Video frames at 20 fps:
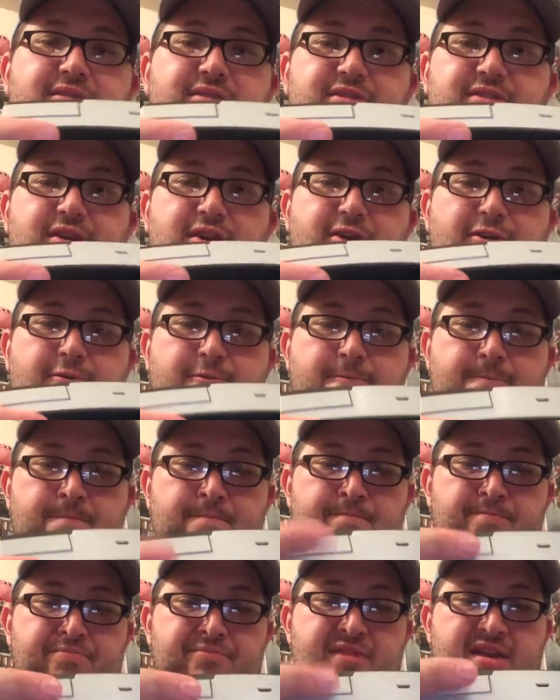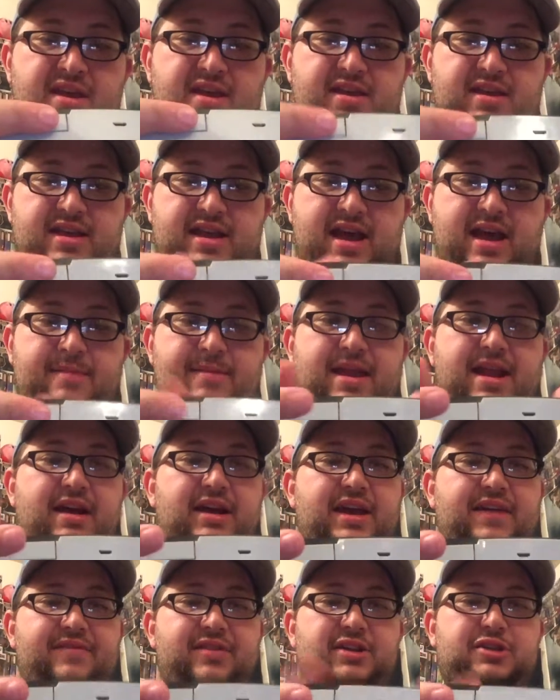So, I mean, I'll
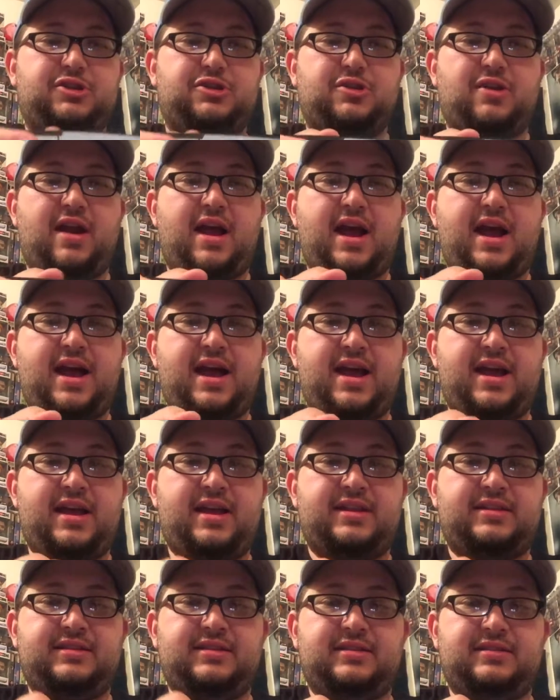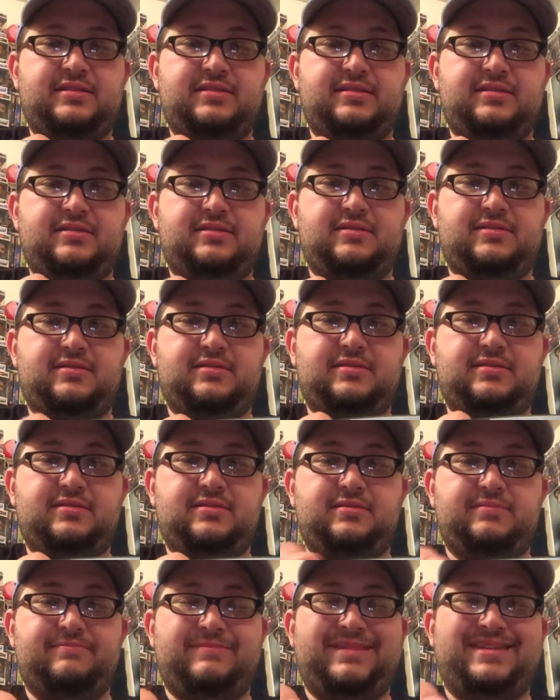give it a try,
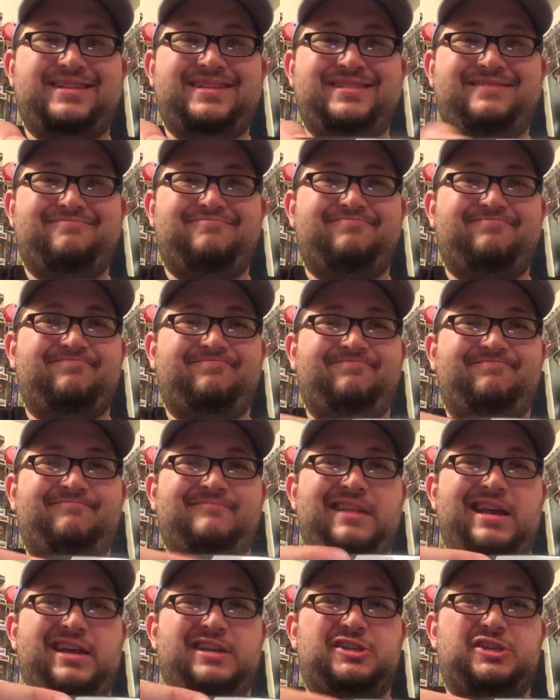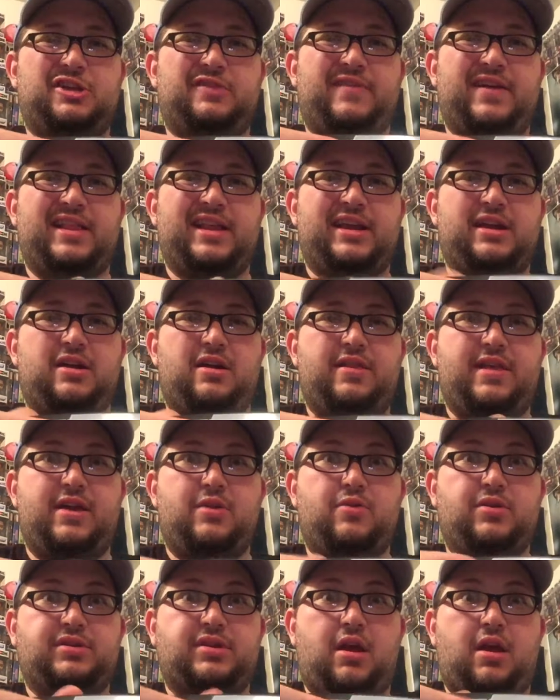but I'm not sure if I like all that
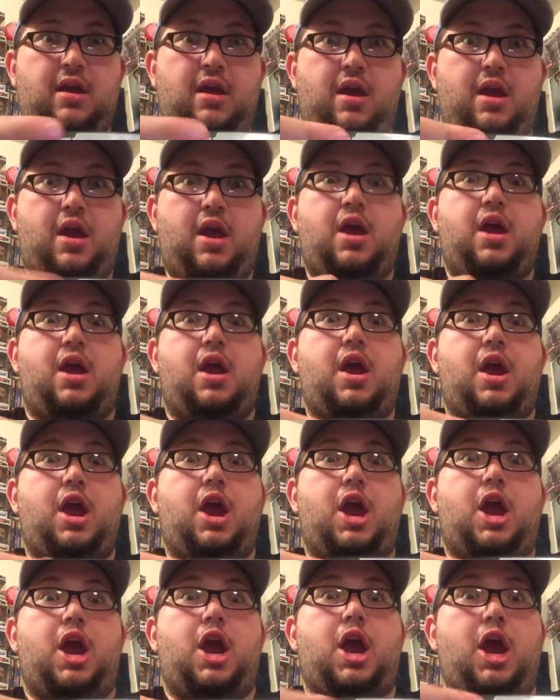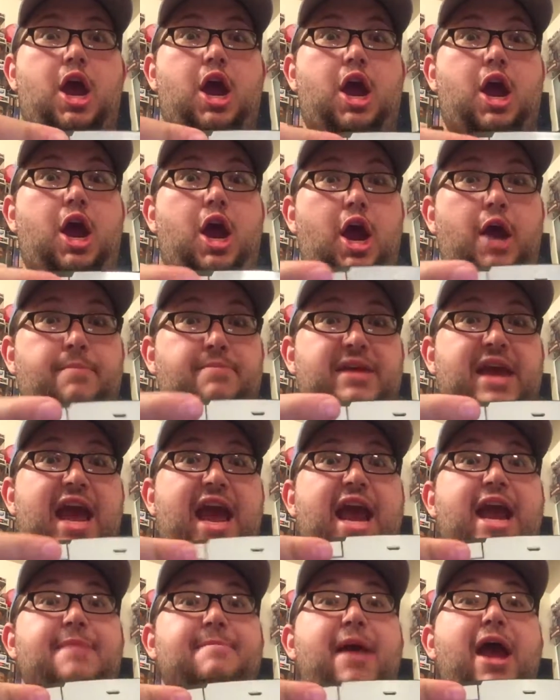noise. I'm
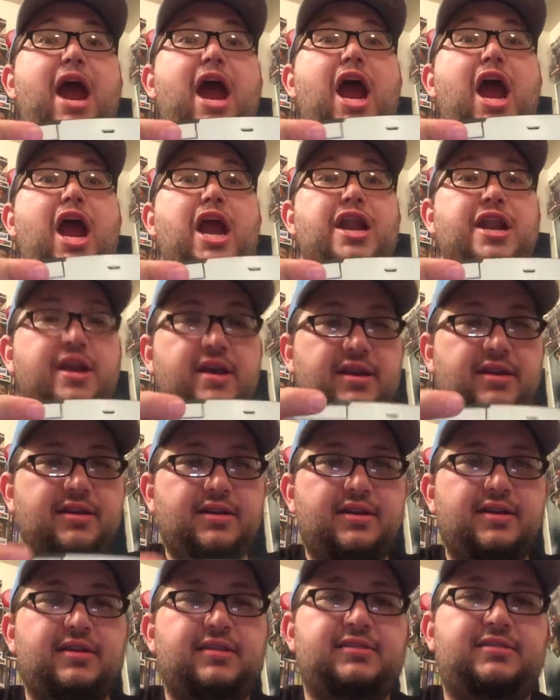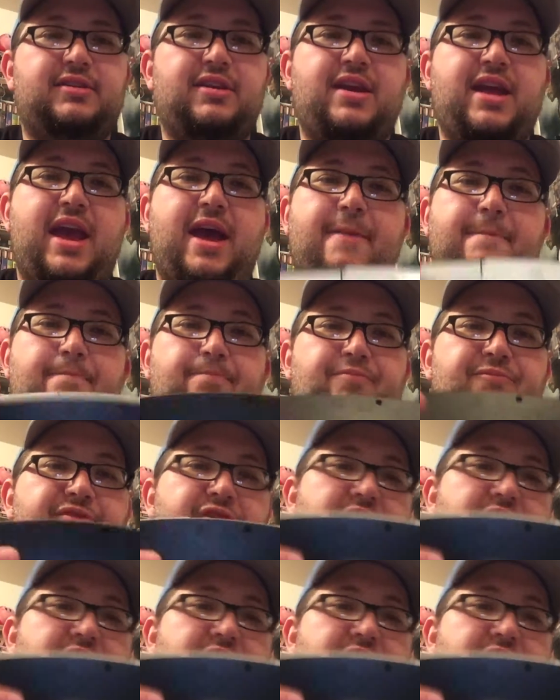gaming. So yeah, so